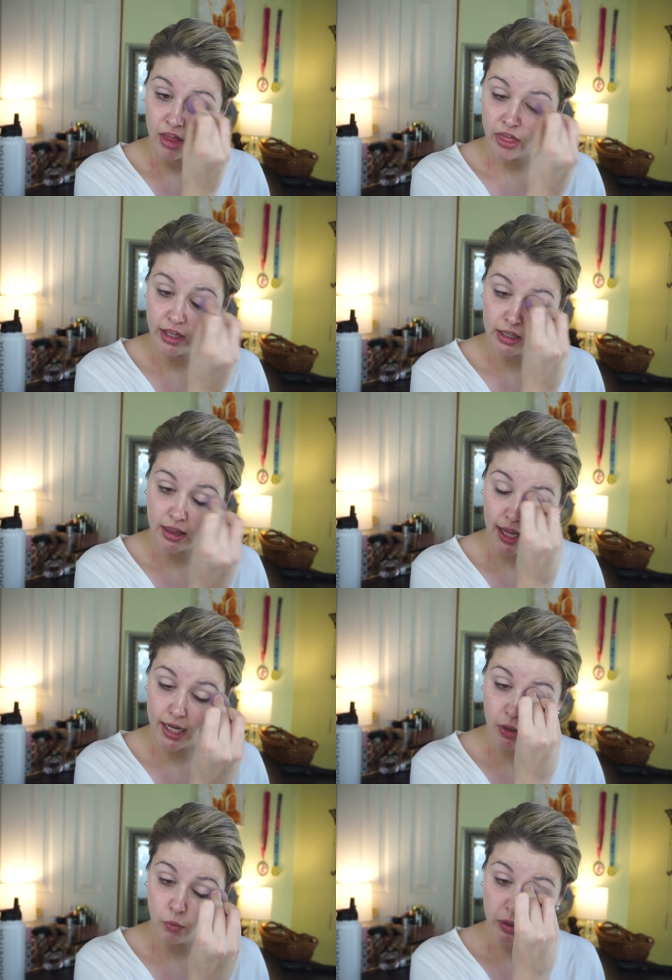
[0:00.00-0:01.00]
think
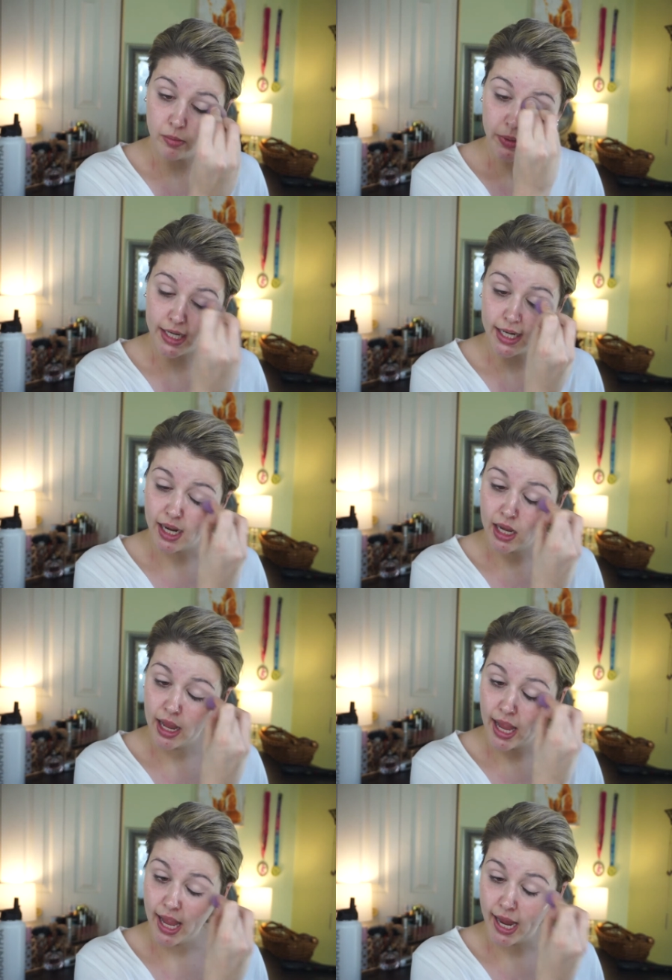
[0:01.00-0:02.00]
that it would be
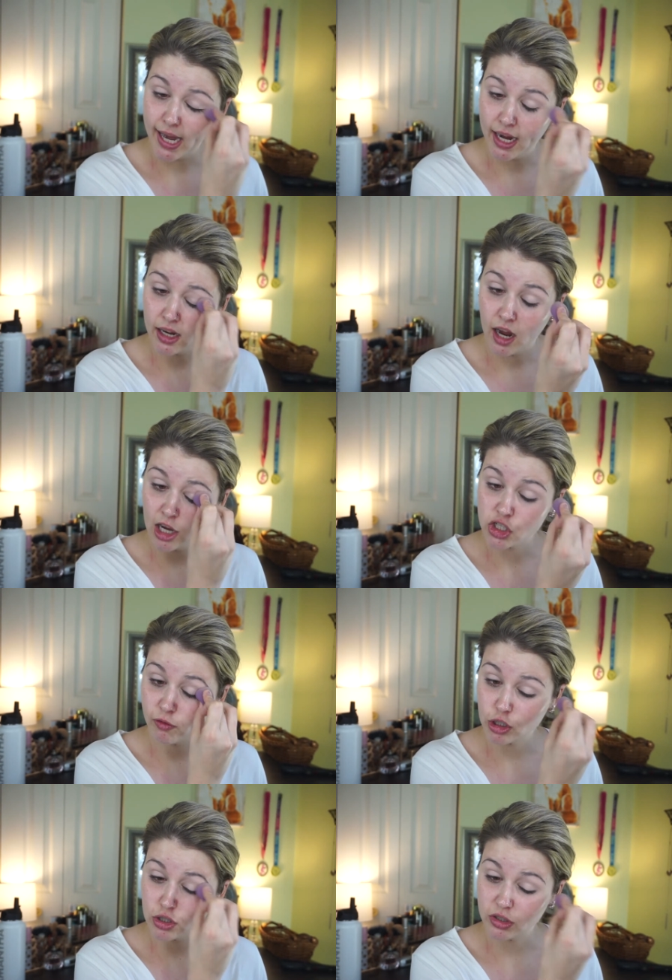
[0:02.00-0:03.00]
a
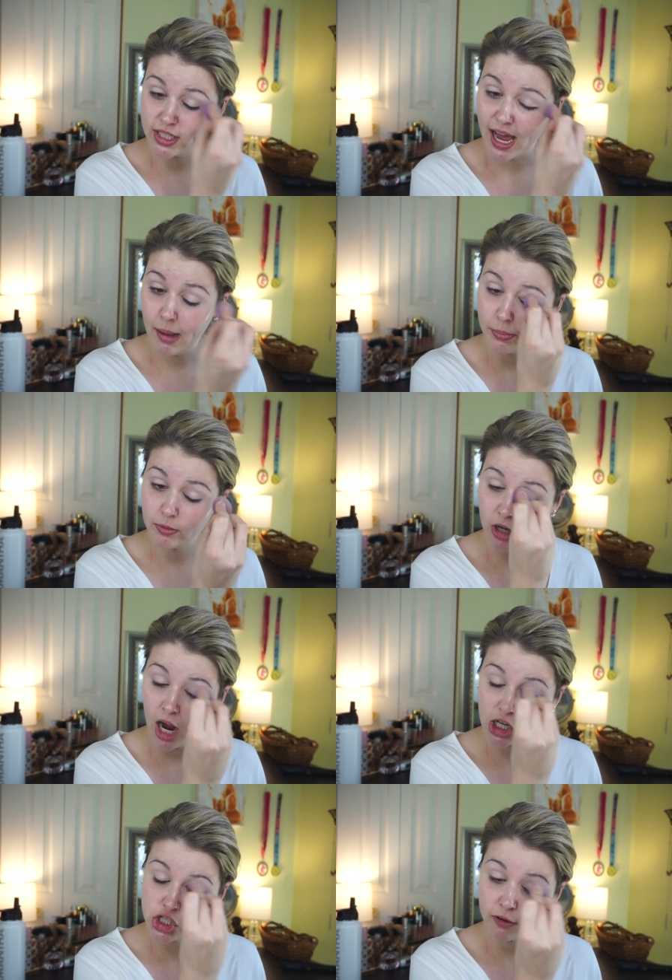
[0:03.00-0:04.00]
controversial
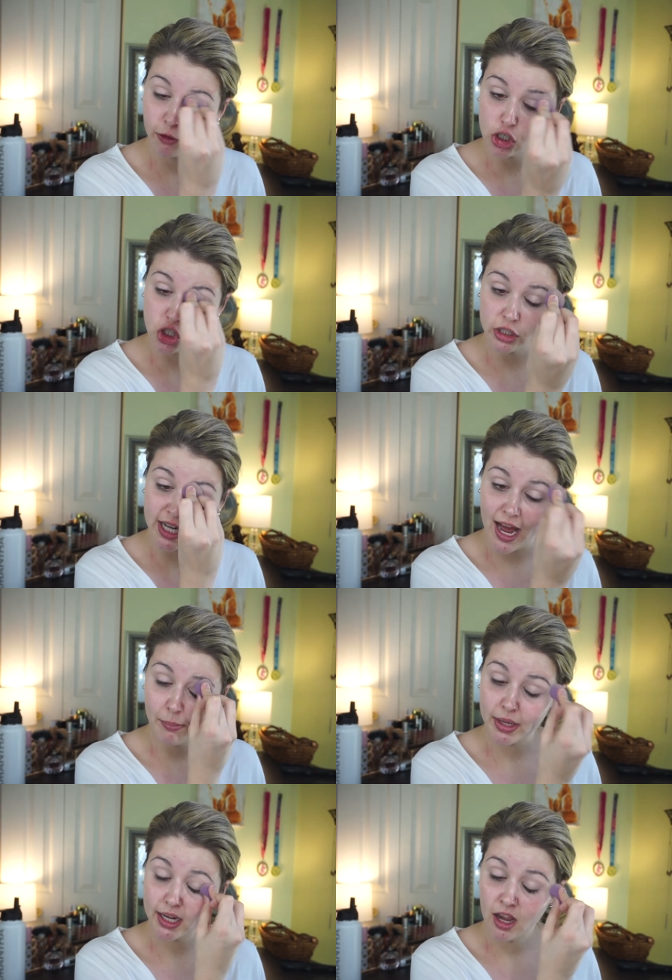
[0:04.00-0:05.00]

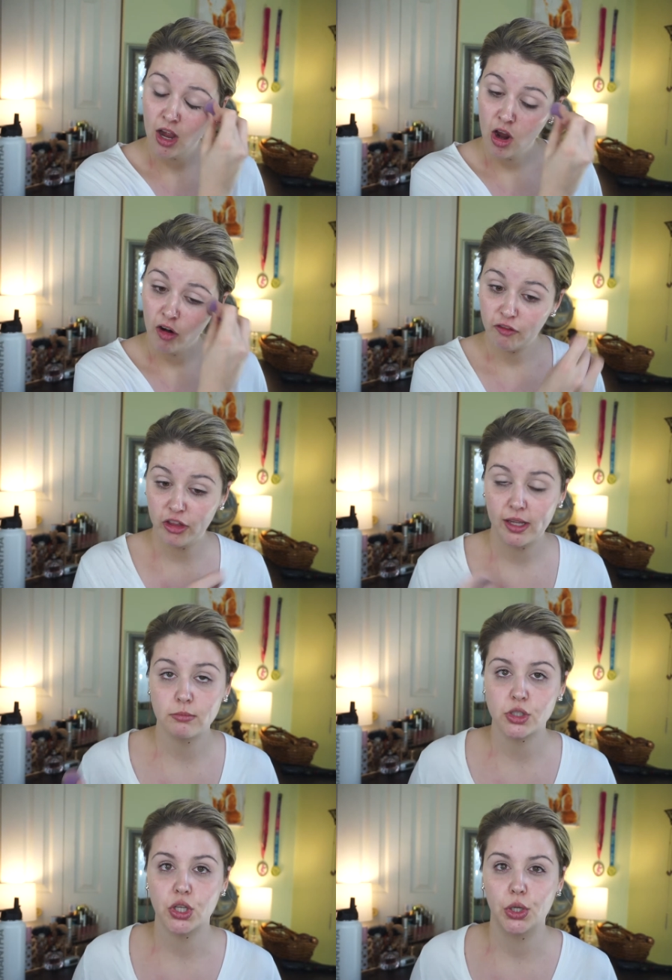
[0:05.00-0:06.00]
topic for
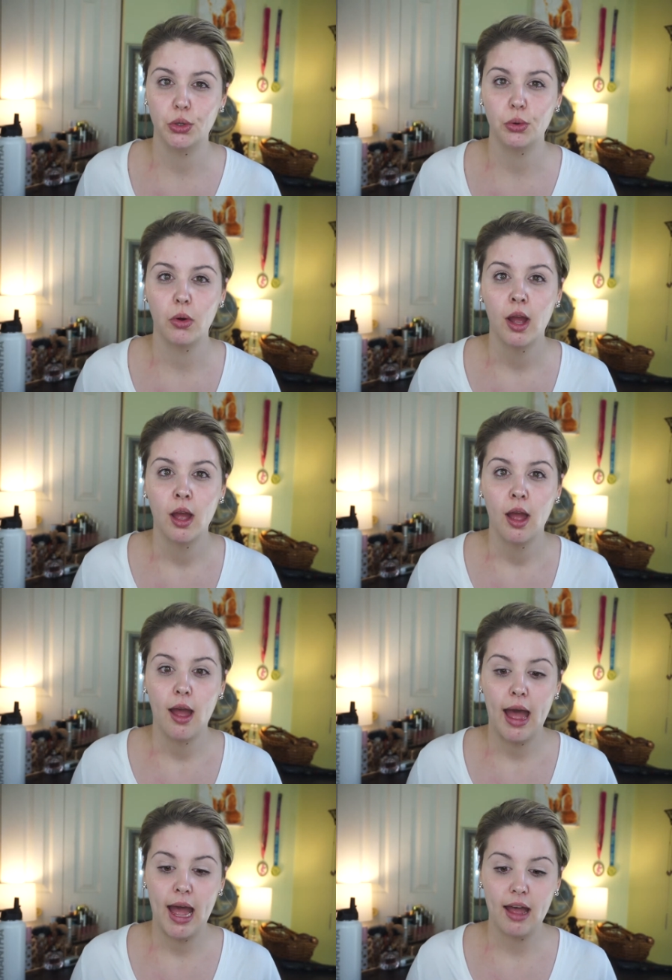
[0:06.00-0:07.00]
them to
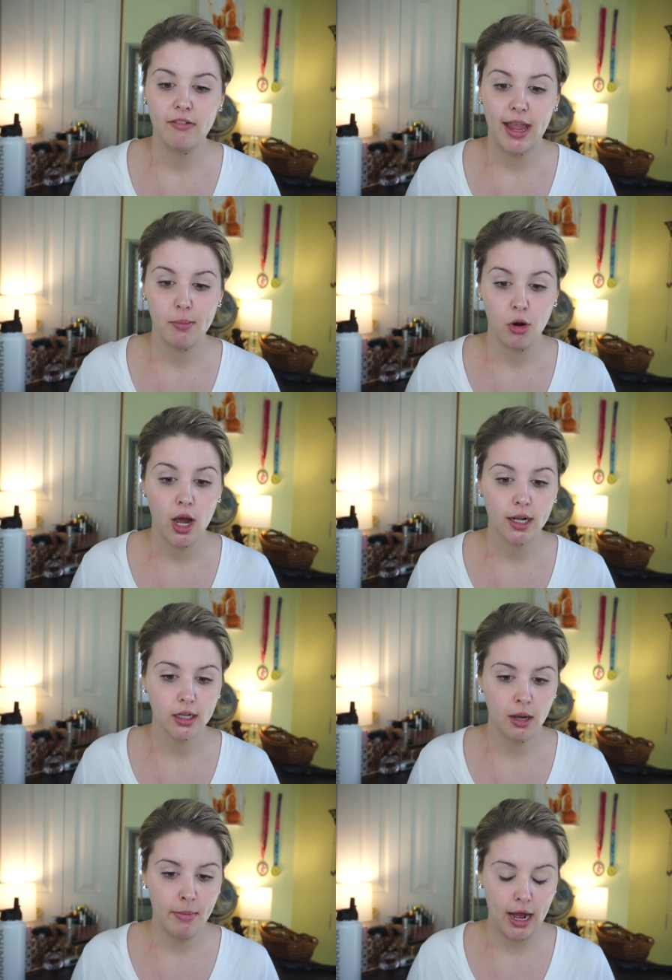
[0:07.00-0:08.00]
have a product
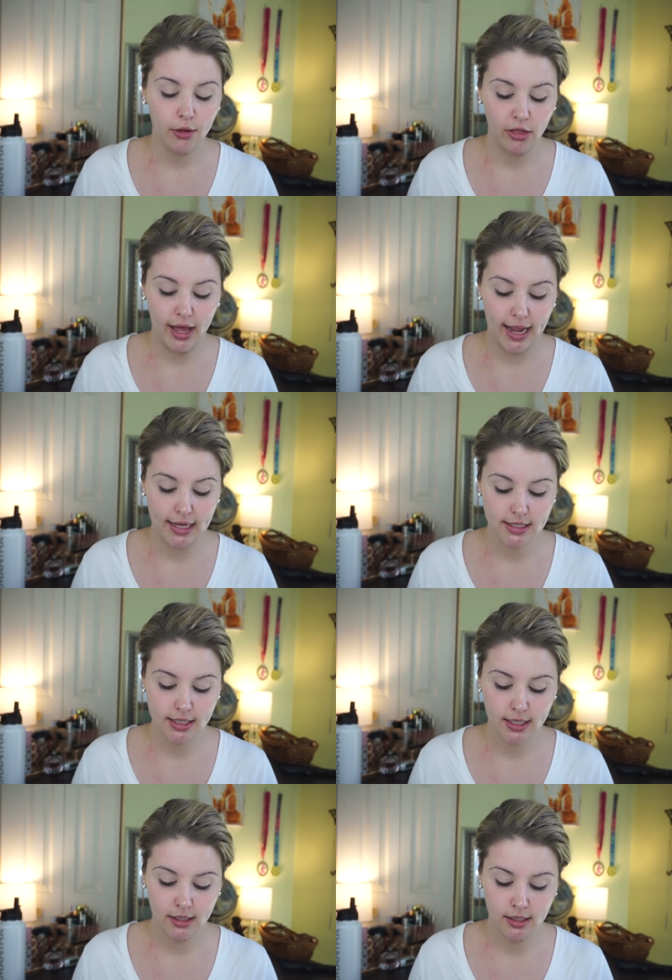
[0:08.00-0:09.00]
come out that